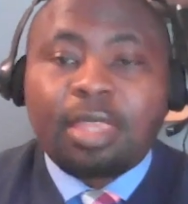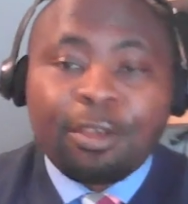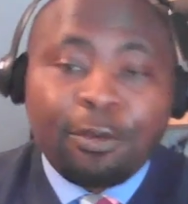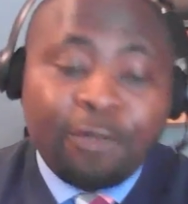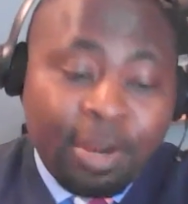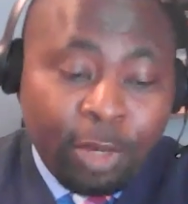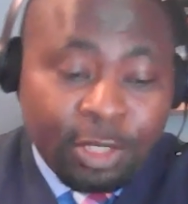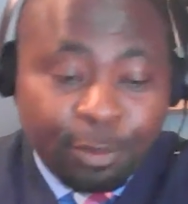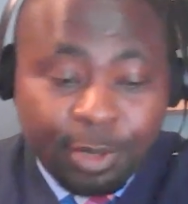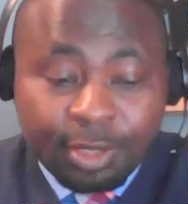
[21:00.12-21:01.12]
Thank you very
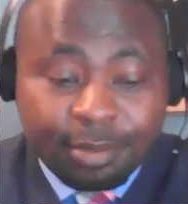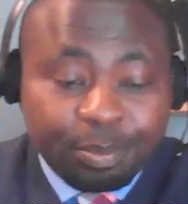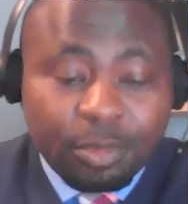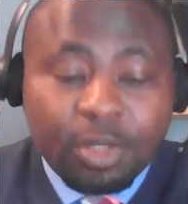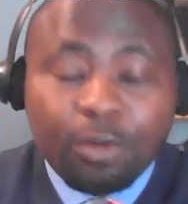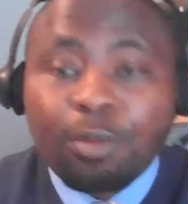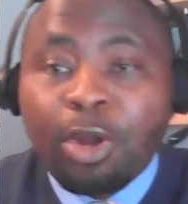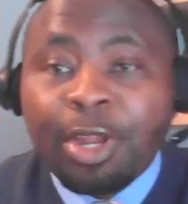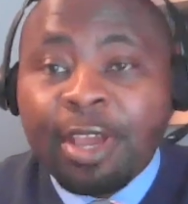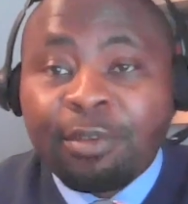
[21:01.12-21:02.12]
much, Will. Good
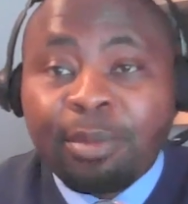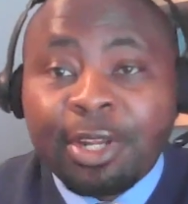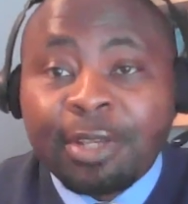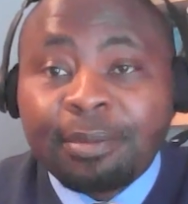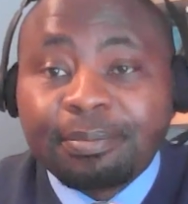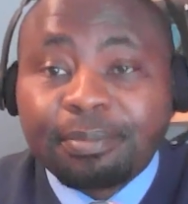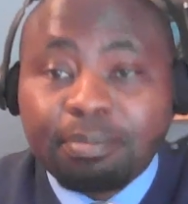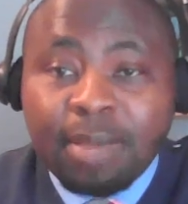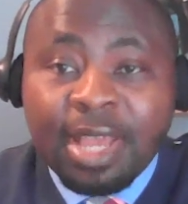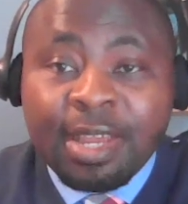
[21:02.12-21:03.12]
morning, everybody.
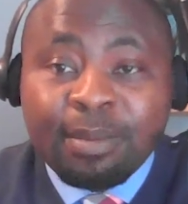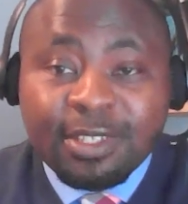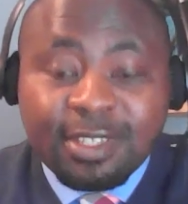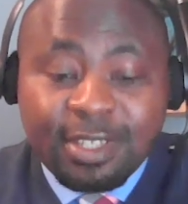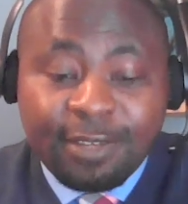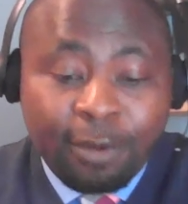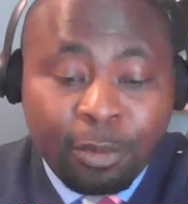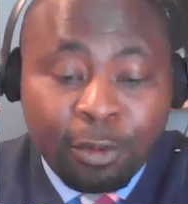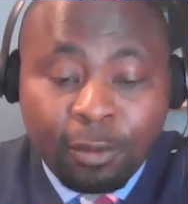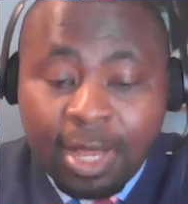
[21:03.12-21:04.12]
My name is T.
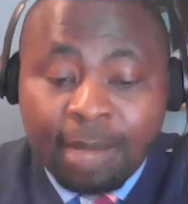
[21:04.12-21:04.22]
Fomlu.